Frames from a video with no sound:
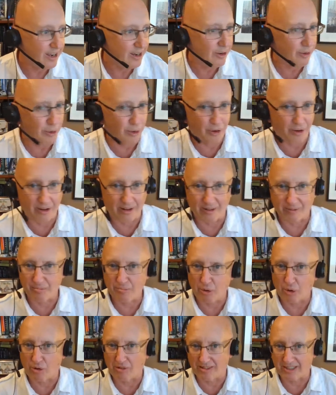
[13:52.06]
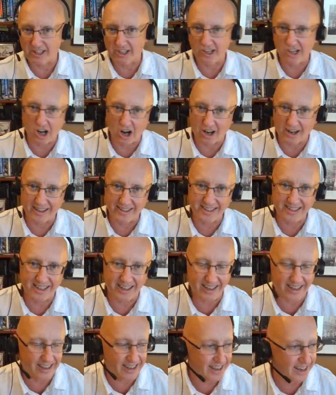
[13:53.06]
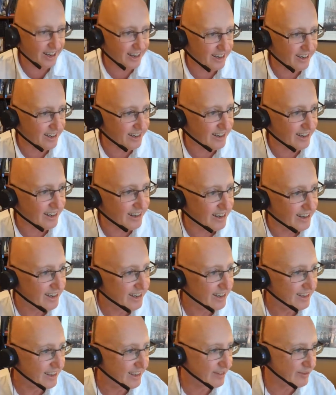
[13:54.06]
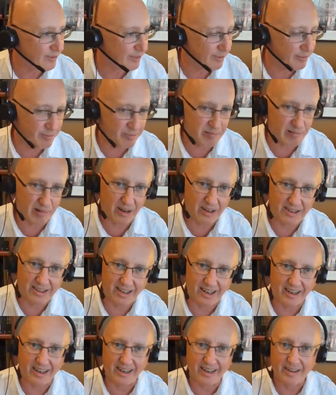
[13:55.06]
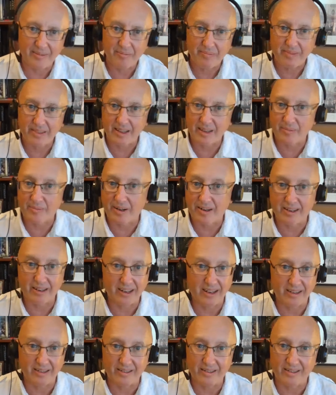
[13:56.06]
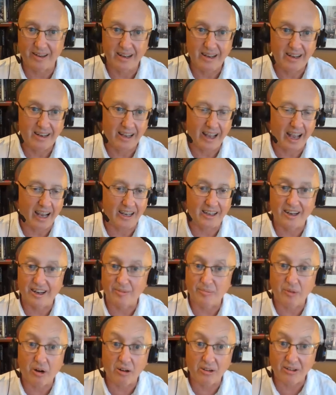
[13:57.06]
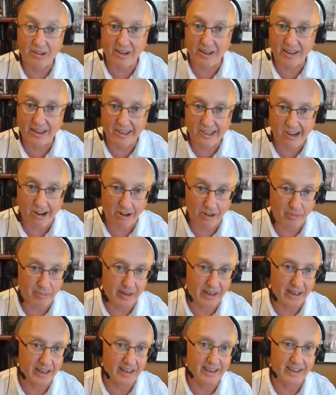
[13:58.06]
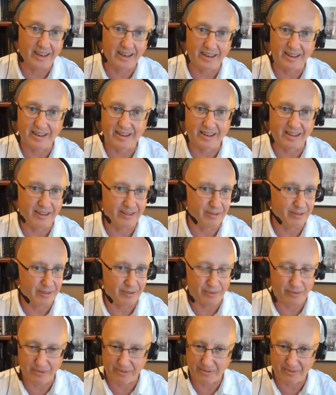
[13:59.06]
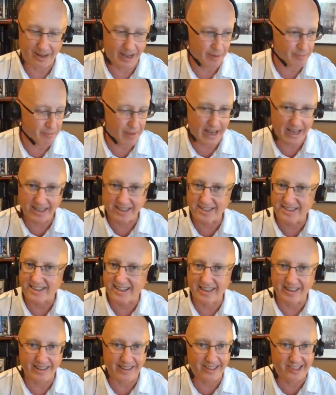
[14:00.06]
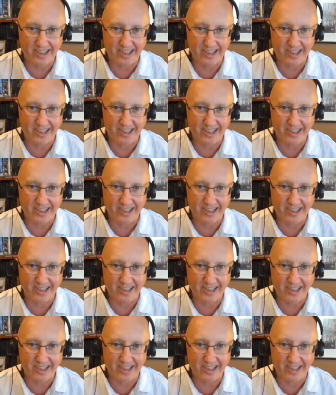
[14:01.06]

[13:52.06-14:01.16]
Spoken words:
or Boris Johnson in Britain, but Angela Merkel in Germany and the amazing